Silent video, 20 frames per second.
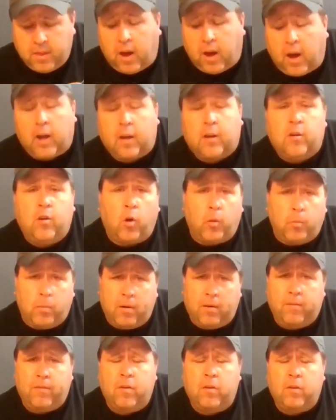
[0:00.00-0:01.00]
The
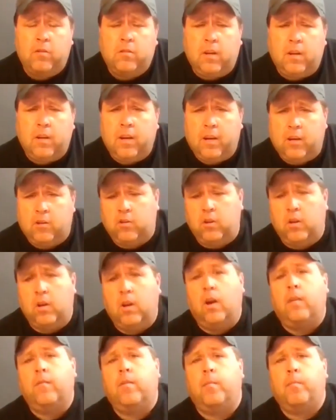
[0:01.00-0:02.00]
October 1st
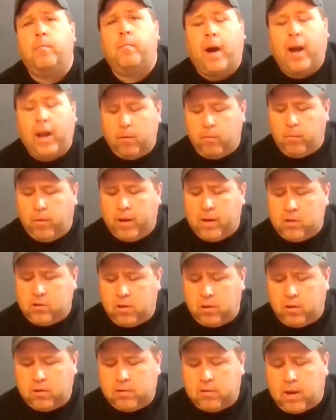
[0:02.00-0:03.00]
edition of the
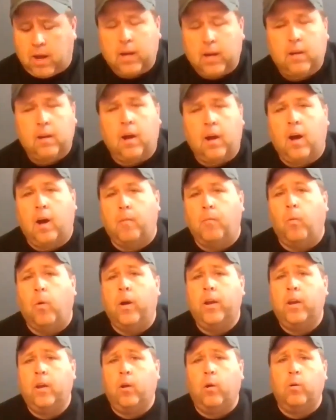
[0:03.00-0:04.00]
BuyRaceShirts.com
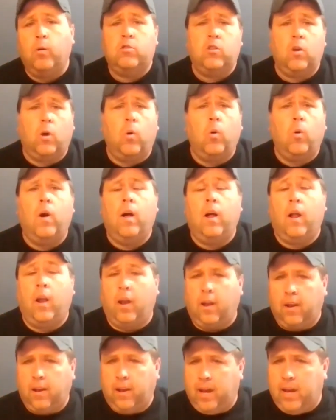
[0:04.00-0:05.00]
One to Go Show
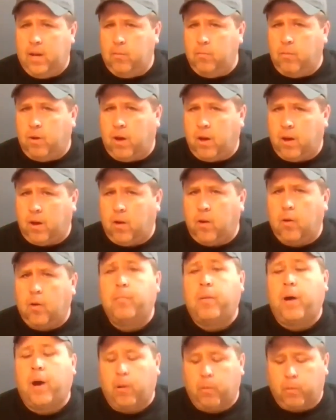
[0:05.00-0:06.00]
late model
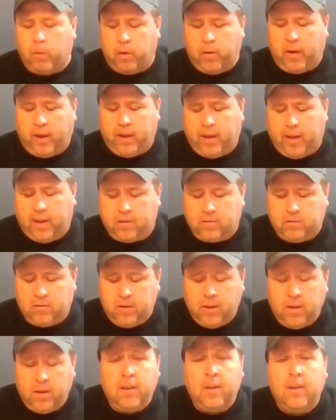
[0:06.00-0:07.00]
power rankings.